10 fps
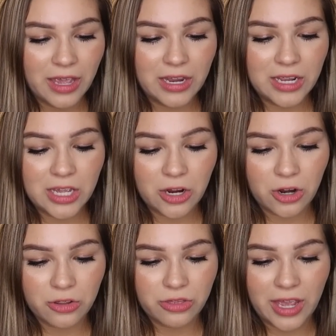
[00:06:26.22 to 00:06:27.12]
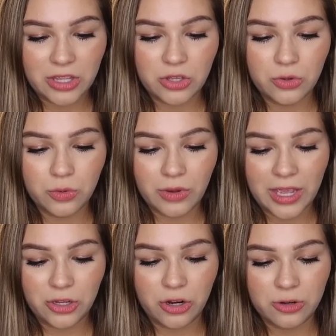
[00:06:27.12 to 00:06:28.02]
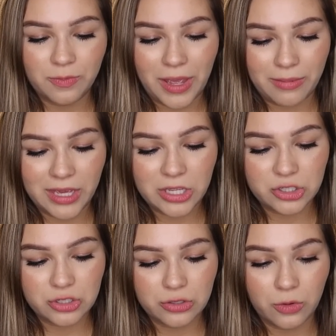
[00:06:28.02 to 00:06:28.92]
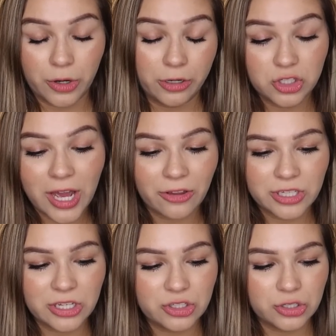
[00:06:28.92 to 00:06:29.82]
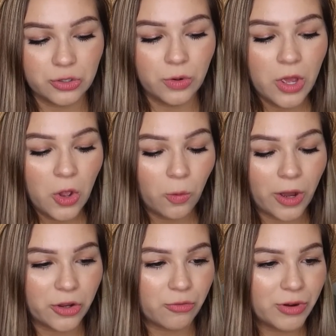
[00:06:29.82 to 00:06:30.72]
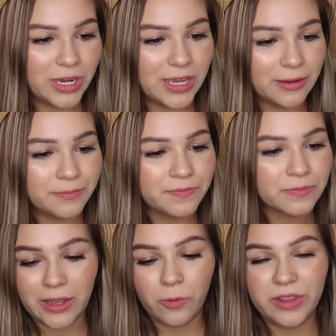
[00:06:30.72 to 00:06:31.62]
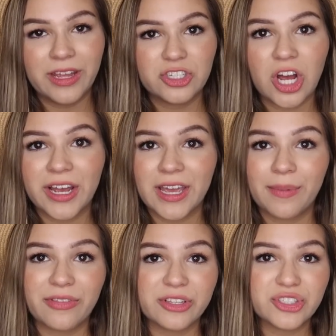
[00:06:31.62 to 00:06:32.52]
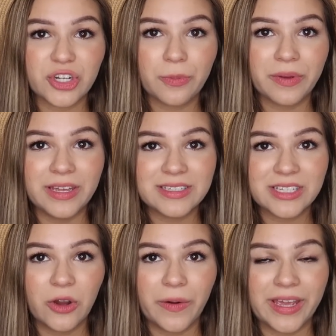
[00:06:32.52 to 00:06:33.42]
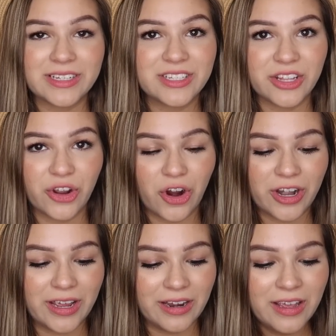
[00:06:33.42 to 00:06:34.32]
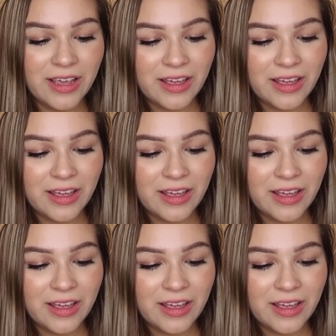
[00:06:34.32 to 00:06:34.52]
in here that you and your baby can do or your child can do while you're reading. Like when they're talking about the serpent going into the garden,